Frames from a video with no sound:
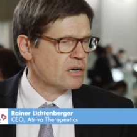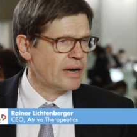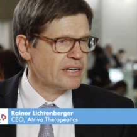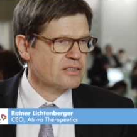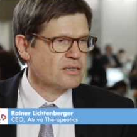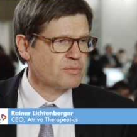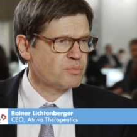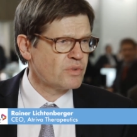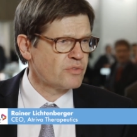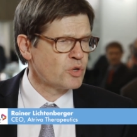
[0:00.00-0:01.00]
quite
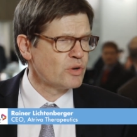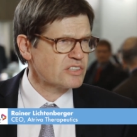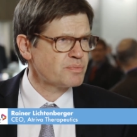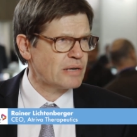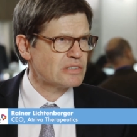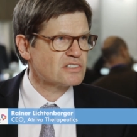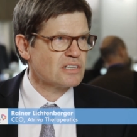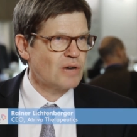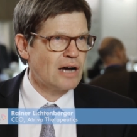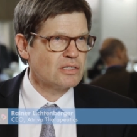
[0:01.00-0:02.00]
a few experienced
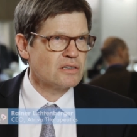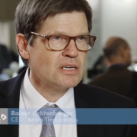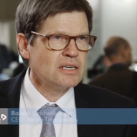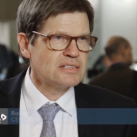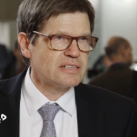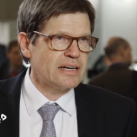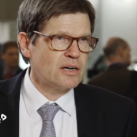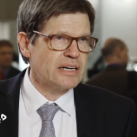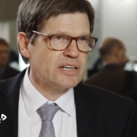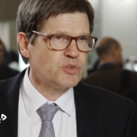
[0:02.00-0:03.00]
around.
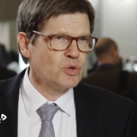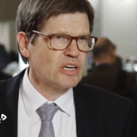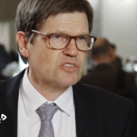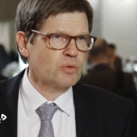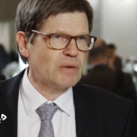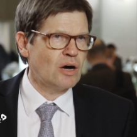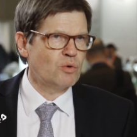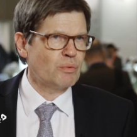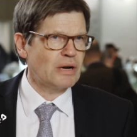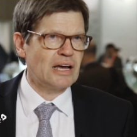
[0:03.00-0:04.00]
So in 2 years from now,
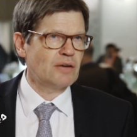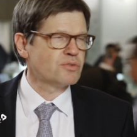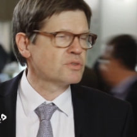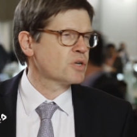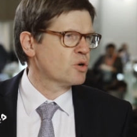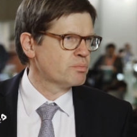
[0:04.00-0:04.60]
we will have an own